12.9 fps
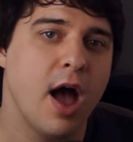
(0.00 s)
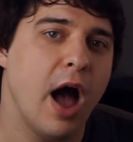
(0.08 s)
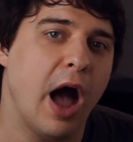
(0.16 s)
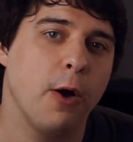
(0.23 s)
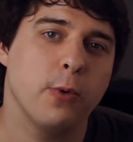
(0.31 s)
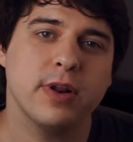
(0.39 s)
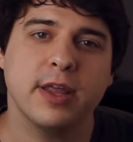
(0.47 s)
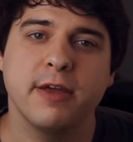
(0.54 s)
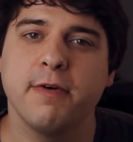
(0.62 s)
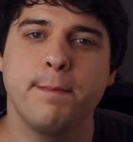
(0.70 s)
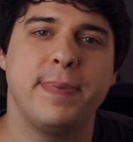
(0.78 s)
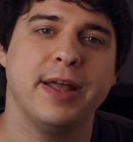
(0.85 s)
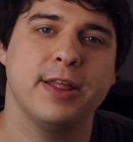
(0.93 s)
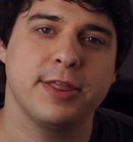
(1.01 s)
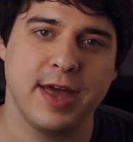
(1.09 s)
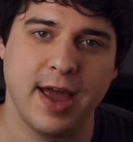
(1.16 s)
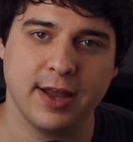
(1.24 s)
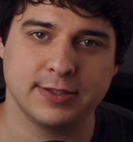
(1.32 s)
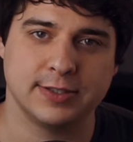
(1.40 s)
I want to give a big
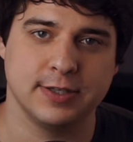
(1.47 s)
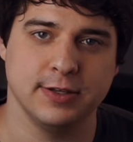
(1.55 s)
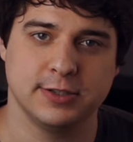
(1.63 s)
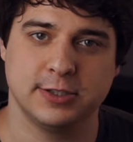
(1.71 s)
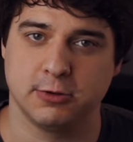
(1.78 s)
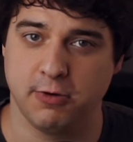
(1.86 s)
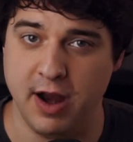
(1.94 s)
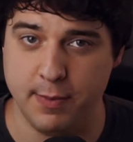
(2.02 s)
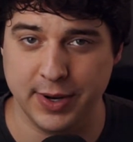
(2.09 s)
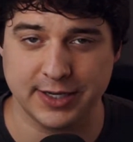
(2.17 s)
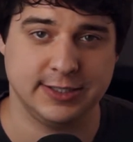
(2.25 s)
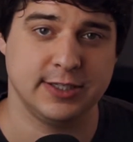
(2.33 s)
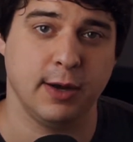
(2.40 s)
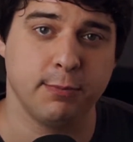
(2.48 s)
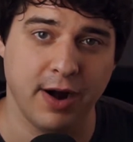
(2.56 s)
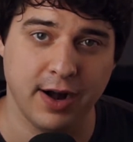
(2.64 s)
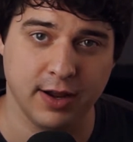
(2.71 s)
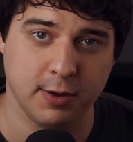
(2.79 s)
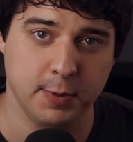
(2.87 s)
thanks to the ceramic
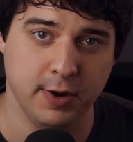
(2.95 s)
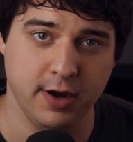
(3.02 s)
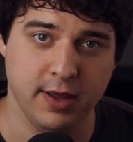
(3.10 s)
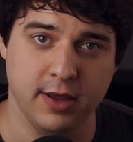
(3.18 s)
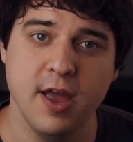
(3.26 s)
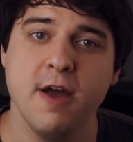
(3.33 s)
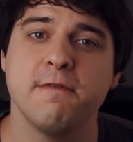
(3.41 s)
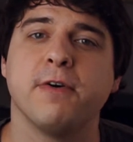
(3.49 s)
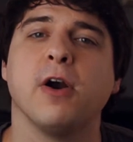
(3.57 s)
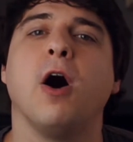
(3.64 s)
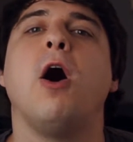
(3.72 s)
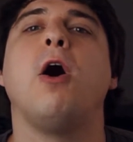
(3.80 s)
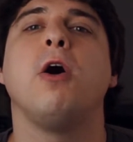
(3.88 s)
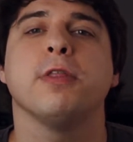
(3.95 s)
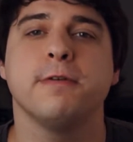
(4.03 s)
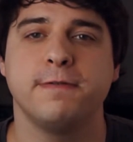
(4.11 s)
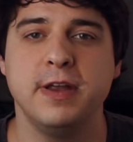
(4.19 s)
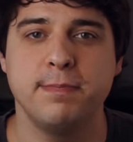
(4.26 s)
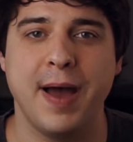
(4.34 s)
subreddit community for all the
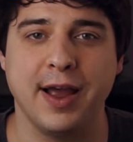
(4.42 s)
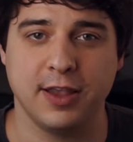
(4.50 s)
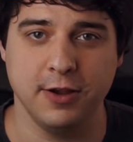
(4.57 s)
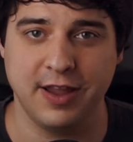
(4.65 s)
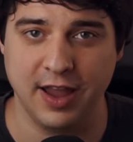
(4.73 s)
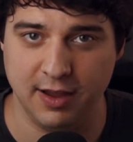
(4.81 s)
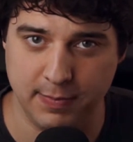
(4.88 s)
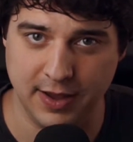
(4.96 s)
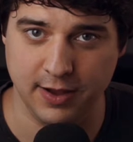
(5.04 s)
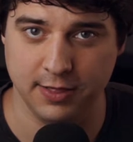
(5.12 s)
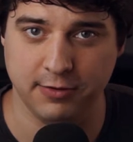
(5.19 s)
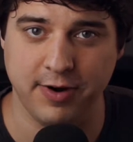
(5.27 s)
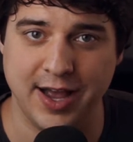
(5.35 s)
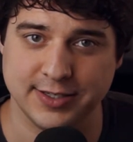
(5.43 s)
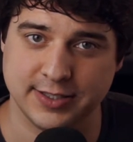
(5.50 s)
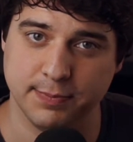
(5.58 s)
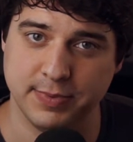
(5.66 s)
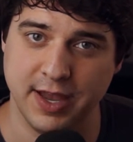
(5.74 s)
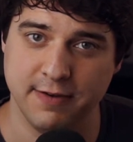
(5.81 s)
feedback you gave me on the last
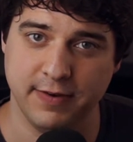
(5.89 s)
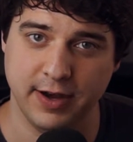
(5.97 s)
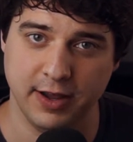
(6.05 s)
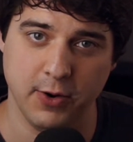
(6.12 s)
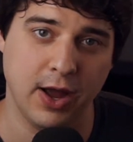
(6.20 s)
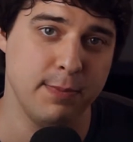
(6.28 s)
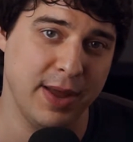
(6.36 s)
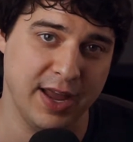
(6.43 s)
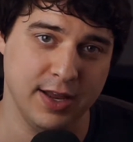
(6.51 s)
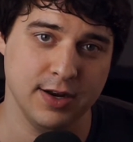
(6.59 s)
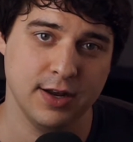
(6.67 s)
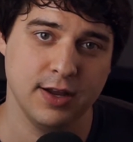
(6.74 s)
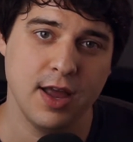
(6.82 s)
update video I made.